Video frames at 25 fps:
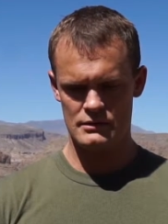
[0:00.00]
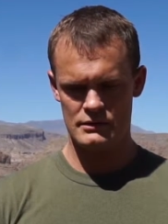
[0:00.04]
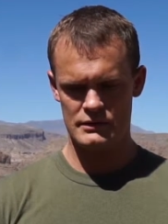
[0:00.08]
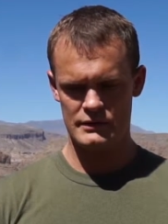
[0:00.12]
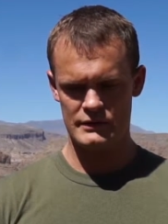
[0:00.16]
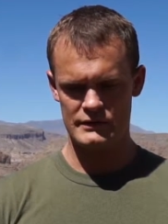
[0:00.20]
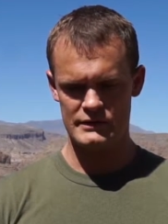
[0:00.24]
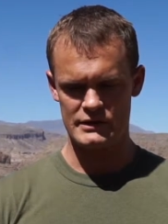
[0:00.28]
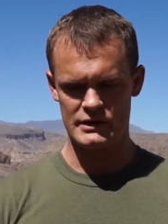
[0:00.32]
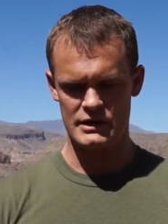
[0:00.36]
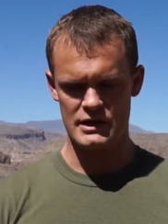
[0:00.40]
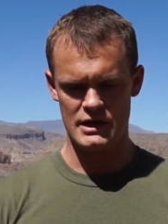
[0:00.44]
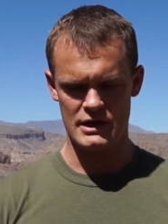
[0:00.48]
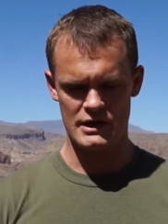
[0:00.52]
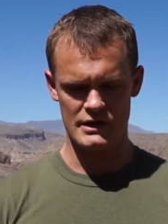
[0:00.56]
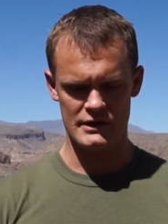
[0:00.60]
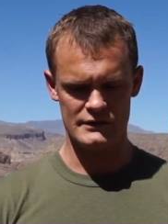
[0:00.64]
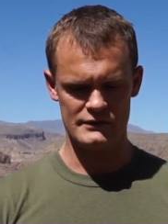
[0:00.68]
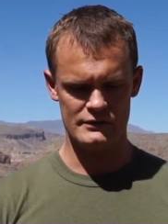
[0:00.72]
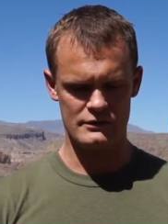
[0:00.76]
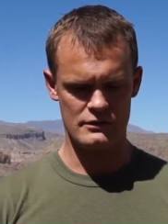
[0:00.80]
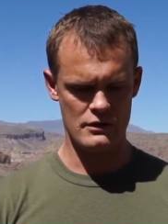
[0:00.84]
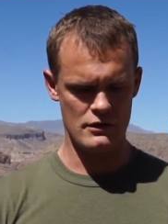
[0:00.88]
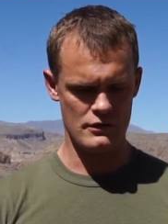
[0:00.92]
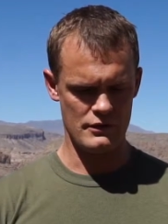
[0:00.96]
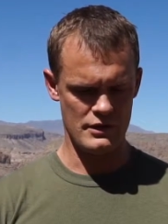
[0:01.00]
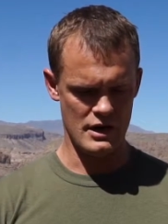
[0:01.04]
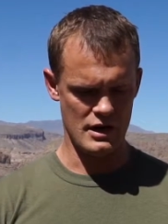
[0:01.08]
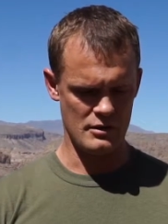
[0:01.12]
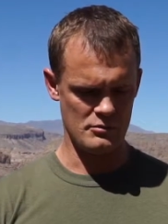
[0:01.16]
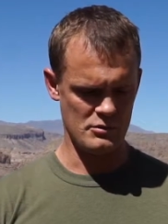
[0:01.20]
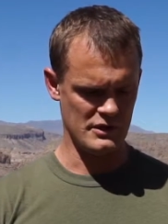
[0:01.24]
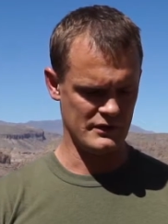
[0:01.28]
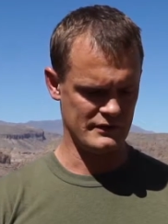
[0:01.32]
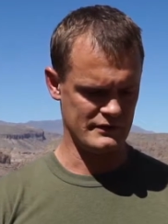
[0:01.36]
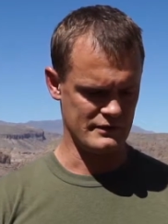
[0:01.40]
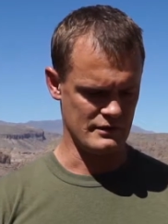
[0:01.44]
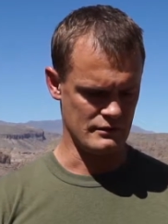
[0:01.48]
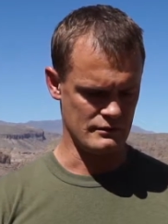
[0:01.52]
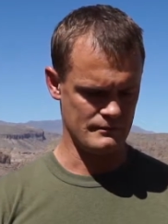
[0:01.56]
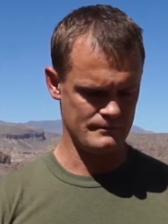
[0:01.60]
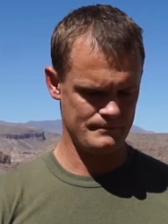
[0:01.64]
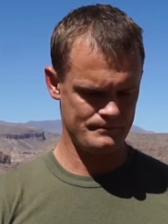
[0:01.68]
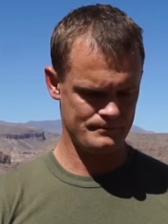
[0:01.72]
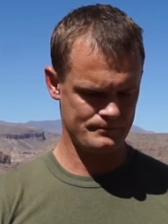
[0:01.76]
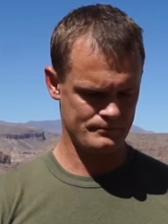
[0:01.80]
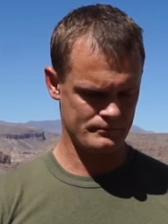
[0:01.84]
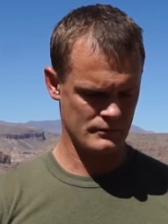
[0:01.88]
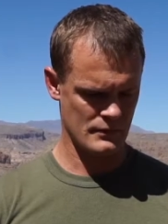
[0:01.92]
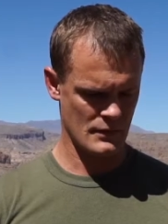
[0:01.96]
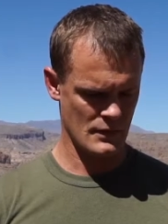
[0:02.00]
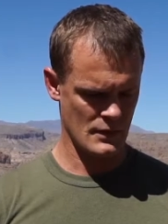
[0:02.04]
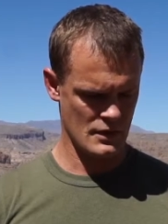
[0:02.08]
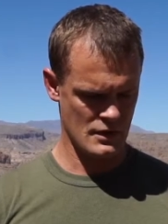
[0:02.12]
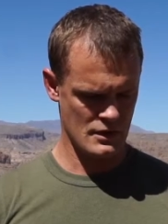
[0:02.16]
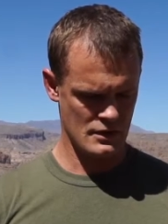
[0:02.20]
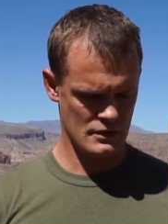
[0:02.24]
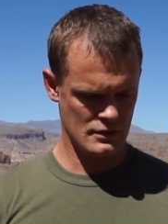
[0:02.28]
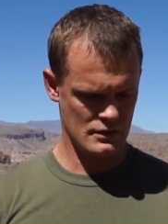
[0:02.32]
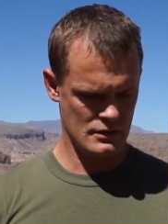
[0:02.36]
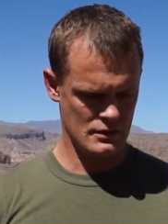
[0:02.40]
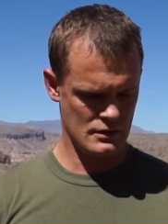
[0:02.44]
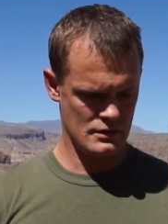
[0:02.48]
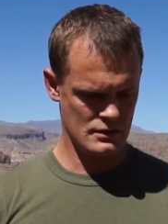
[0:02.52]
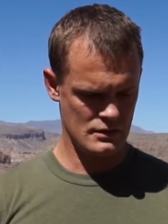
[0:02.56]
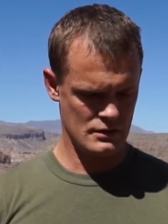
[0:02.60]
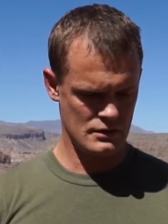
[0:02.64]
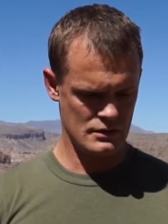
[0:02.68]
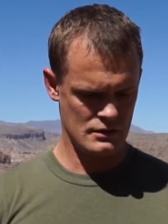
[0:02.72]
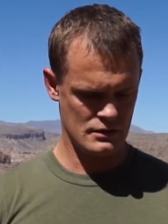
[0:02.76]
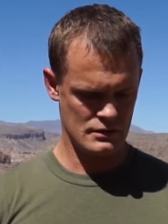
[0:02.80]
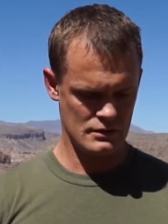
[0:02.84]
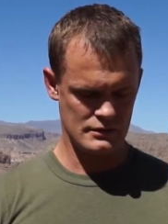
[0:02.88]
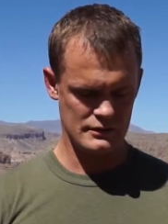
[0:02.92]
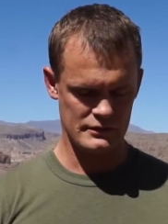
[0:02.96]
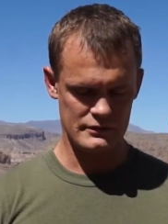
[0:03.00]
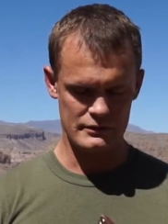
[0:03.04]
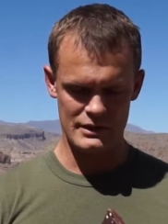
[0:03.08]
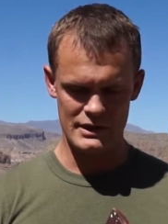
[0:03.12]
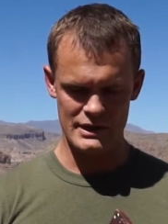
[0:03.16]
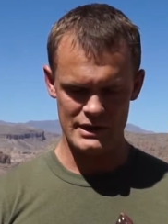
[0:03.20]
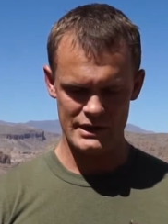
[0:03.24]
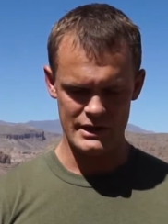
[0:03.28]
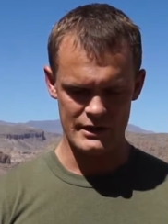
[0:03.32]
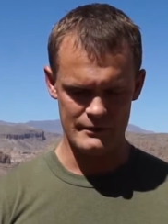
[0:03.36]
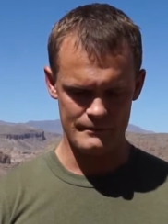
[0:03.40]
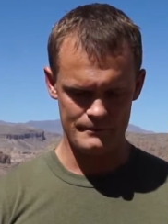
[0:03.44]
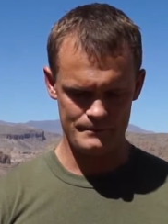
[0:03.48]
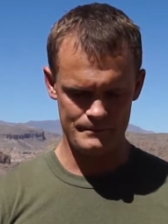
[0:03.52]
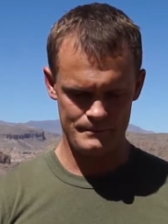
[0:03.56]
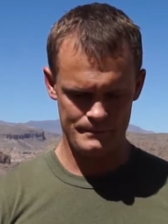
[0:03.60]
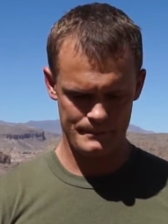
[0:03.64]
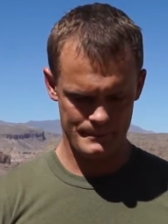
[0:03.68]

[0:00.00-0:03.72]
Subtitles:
because it kind of is growing on me, so I like it.